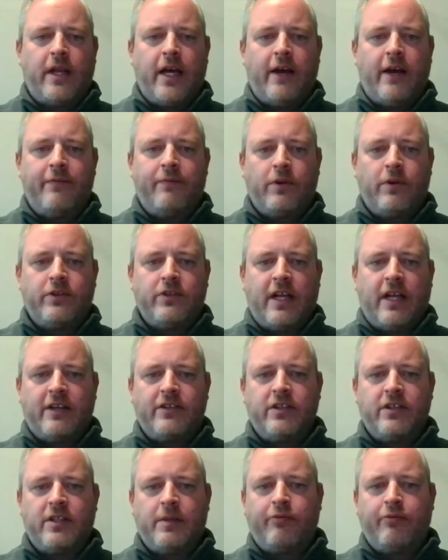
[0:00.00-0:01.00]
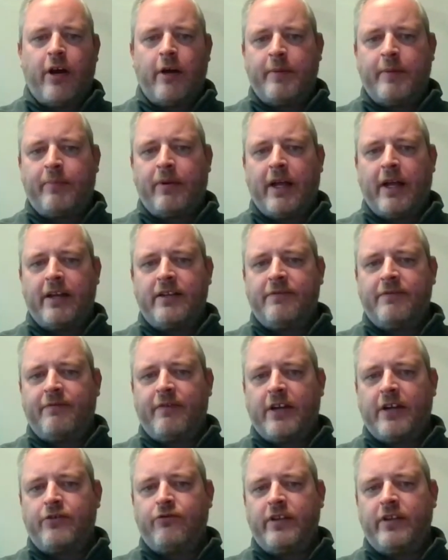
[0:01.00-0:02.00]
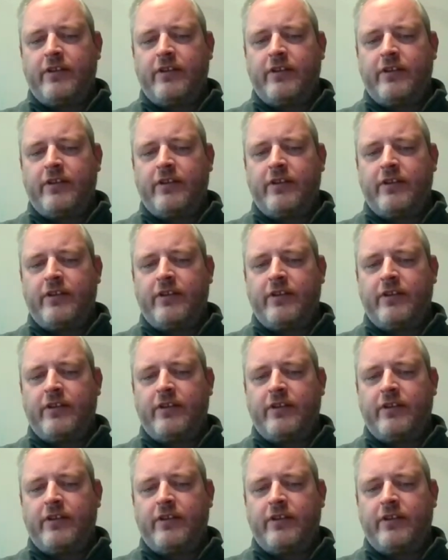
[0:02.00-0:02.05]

have what's classed as the primary plant factory.